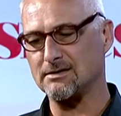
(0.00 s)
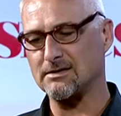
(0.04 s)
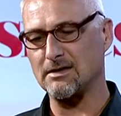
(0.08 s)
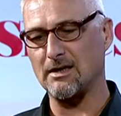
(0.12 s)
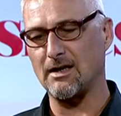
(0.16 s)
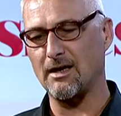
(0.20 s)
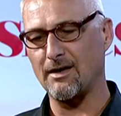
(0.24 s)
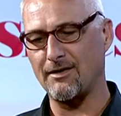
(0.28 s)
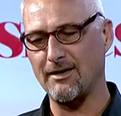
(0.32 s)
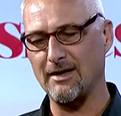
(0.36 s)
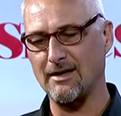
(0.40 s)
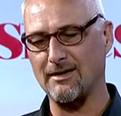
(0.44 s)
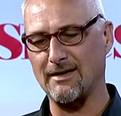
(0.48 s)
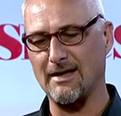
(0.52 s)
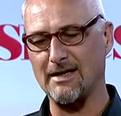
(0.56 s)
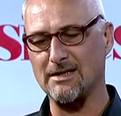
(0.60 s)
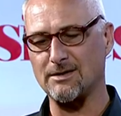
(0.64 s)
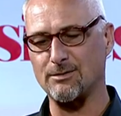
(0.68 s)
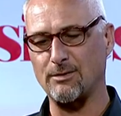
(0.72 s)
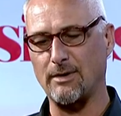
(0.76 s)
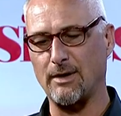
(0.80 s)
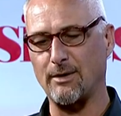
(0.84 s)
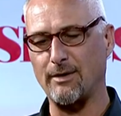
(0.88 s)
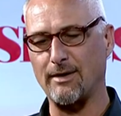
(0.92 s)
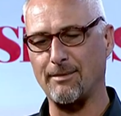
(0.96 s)
So I think
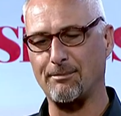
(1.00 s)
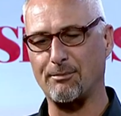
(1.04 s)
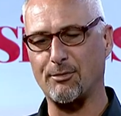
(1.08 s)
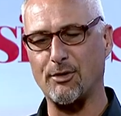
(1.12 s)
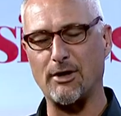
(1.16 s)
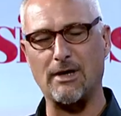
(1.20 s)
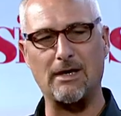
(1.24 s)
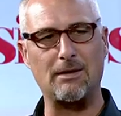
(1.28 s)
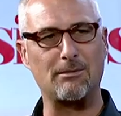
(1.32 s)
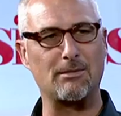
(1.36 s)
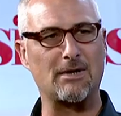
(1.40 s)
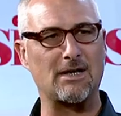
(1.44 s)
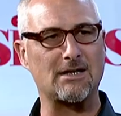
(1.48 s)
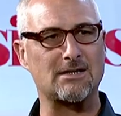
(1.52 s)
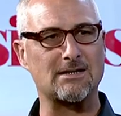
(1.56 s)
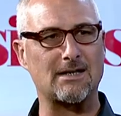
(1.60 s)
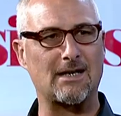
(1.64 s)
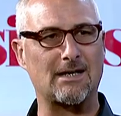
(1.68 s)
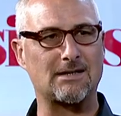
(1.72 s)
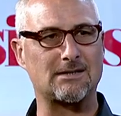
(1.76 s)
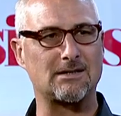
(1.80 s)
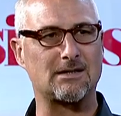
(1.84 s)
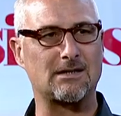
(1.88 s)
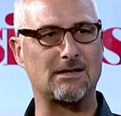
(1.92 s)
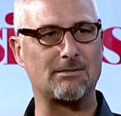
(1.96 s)
that's where we're pretty much
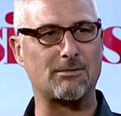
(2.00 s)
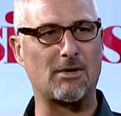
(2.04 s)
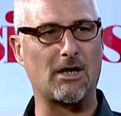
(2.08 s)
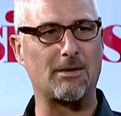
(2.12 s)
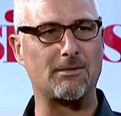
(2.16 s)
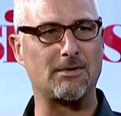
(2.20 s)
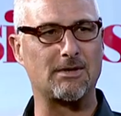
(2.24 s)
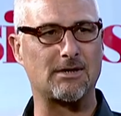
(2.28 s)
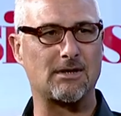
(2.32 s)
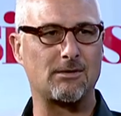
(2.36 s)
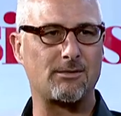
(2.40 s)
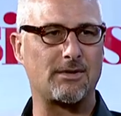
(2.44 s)
at the moment.